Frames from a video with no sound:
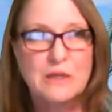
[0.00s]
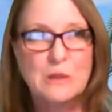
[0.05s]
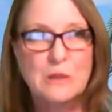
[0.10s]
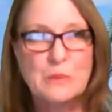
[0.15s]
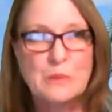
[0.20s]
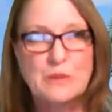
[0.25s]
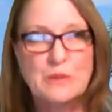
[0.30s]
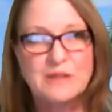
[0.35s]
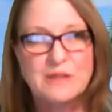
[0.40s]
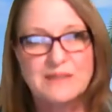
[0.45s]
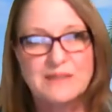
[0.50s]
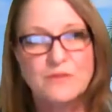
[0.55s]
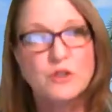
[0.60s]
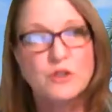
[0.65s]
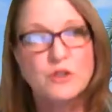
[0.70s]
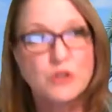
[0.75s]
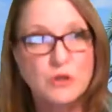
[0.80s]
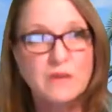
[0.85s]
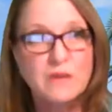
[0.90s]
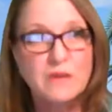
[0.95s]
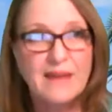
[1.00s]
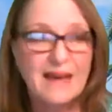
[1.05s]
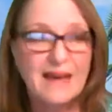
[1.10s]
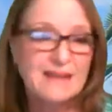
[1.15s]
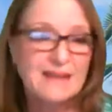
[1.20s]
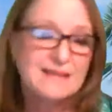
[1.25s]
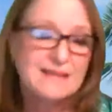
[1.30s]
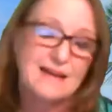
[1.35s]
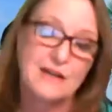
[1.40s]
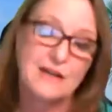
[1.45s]
Because if you do
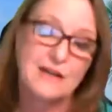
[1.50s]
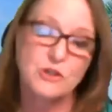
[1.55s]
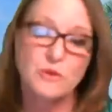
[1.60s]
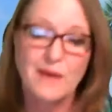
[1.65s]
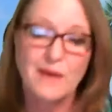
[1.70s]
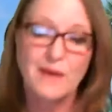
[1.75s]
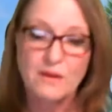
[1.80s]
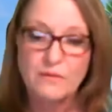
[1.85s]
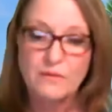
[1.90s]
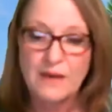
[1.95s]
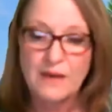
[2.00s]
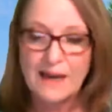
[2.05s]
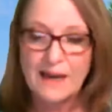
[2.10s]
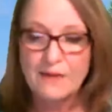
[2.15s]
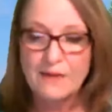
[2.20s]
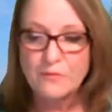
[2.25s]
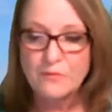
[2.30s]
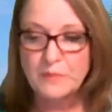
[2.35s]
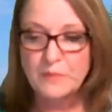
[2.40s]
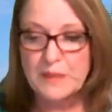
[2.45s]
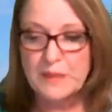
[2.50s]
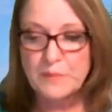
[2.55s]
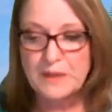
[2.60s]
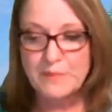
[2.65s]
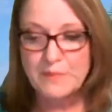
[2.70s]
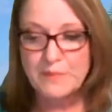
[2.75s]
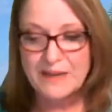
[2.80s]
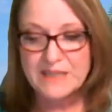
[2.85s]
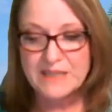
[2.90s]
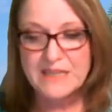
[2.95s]
that, and I do have people
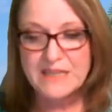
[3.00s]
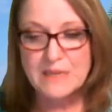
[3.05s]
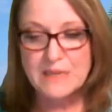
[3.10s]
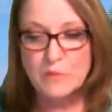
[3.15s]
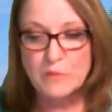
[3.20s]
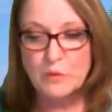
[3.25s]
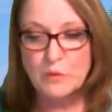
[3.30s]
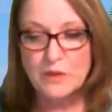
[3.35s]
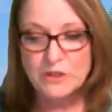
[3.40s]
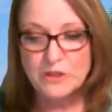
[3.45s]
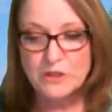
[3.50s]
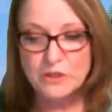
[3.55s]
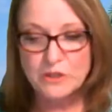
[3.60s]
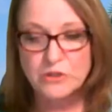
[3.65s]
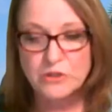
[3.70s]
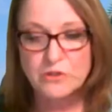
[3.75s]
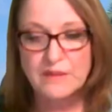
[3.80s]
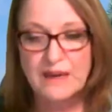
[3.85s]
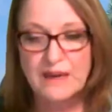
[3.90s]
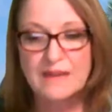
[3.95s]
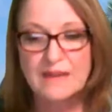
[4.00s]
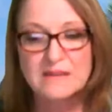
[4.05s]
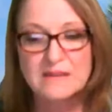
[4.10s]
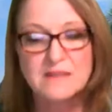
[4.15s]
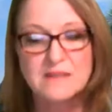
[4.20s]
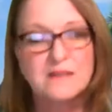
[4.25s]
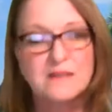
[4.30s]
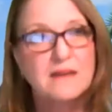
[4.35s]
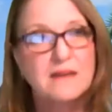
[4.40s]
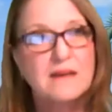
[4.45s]
in my team who want to do that,
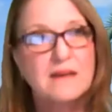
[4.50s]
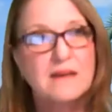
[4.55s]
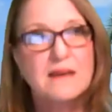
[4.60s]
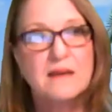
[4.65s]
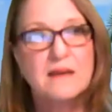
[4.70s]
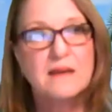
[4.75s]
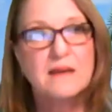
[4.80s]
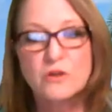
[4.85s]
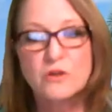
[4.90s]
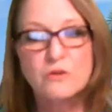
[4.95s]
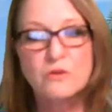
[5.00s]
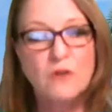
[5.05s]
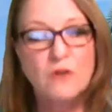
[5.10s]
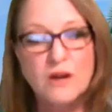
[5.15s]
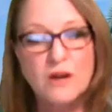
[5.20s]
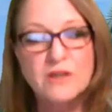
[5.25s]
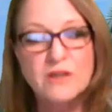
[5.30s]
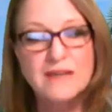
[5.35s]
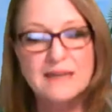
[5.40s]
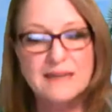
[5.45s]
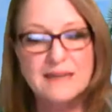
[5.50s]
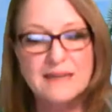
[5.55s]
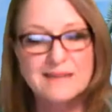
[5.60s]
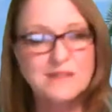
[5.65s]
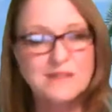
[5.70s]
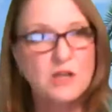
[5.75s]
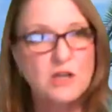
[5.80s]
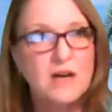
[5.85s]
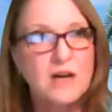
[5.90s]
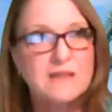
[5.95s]
you're not going to get
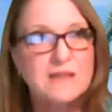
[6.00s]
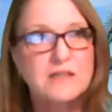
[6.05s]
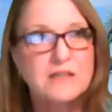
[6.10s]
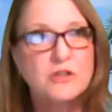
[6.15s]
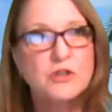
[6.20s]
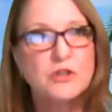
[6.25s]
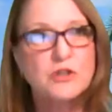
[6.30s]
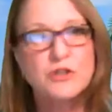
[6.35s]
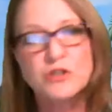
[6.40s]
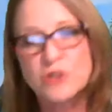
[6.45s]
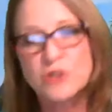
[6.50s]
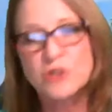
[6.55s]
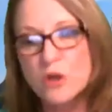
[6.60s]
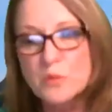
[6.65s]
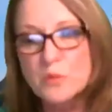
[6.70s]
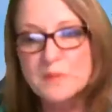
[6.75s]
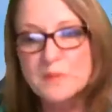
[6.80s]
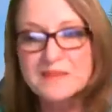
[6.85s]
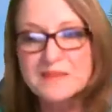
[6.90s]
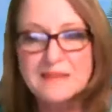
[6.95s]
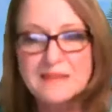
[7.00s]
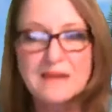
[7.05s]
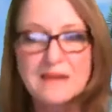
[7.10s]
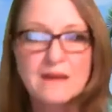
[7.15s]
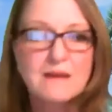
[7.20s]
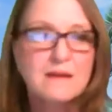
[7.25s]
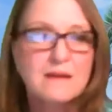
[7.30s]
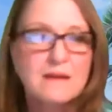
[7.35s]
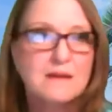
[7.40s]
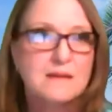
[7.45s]
started because you're so
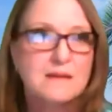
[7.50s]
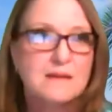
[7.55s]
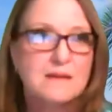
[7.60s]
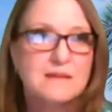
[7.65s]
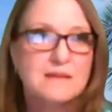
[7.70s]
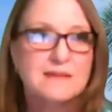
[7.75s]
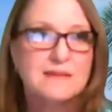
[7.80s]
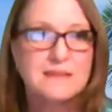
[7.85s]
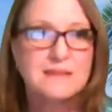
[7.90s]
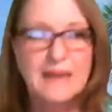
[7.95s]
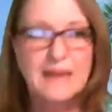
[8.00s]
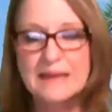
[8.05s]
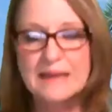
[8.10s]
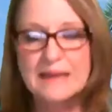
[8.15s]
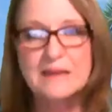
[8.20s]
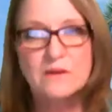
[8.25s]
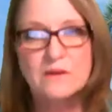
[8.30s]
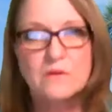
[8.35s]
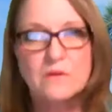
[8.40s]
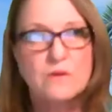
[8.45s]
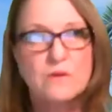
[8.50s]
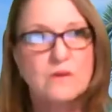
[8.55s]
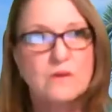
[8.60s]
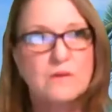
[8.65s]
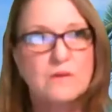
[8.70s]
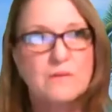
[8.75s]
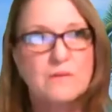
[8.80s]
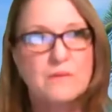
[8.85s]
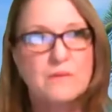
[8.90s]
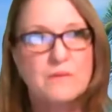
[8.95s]
busy studying it
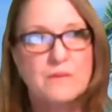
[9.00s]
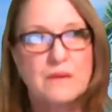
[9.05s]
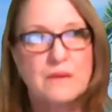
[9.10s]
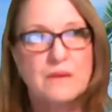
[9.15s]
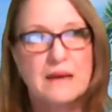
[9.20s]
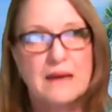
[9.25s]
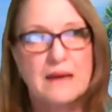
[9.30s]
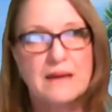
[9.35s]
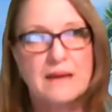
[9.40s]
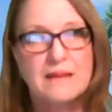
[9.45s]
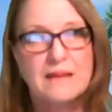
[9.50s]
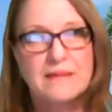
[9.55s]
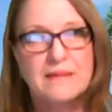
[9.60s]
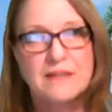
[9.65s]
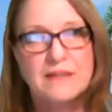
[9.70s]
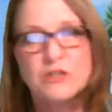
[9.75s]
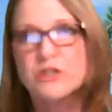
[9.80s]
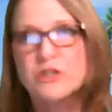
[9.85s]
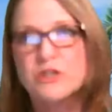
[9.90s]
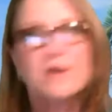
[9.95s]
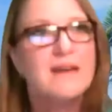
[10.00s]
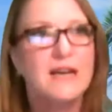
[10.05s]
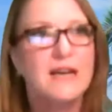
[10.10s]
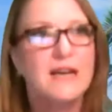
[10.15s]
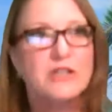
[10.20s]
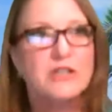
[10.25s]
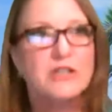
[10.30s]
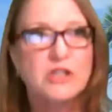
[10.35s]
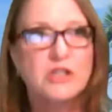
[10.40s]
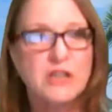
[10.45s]
all that you don't
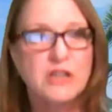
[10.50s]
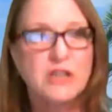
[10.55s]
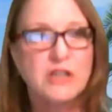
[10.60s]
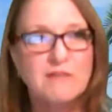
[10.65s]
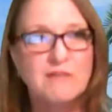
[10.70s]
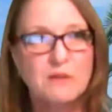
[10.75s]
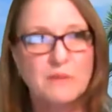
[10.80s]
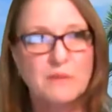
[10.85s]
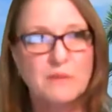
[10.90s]
actually share it with